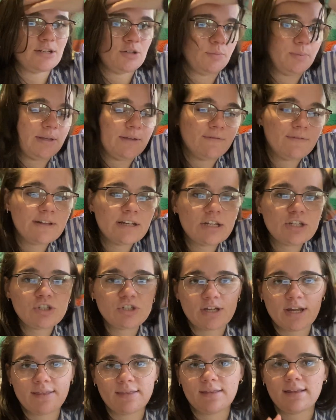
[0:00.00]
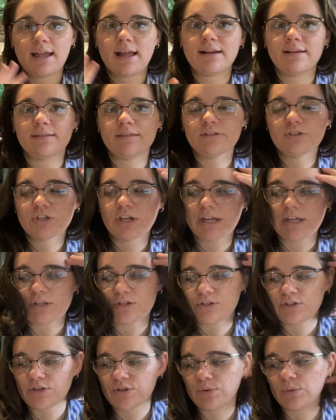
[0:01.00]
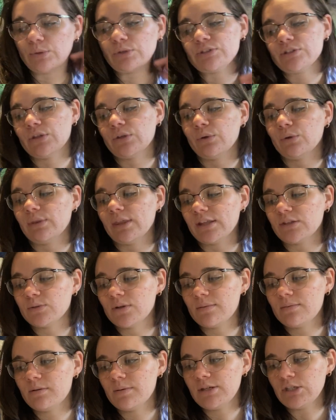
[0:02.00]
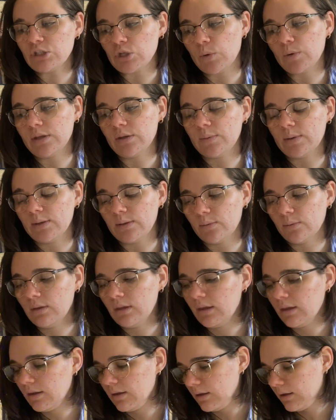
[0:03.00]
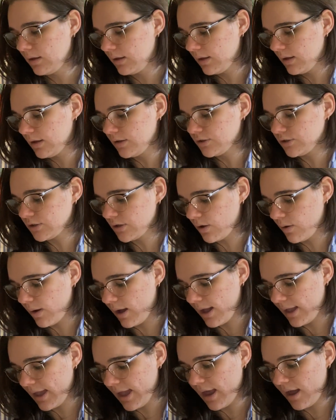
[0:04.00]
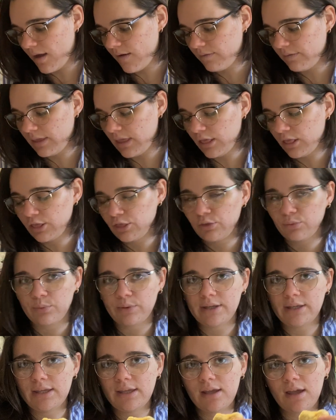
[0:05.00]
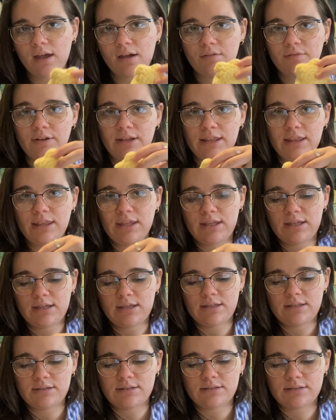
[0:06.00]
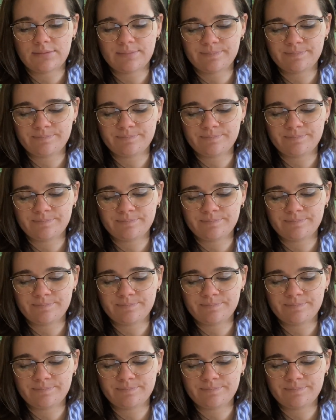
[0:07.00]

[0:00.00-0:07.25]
to be finished, and then added the chain to, so that's what I'm gonna be showing you. So I have 3 of these